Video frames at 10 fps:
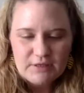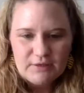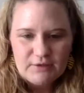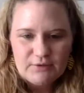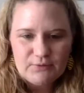
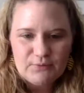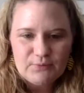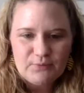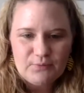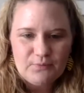who
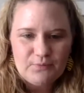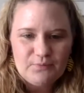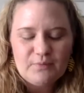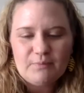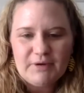
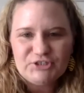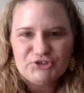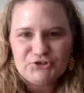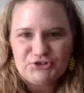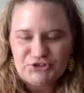my
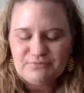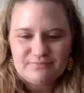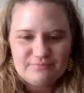church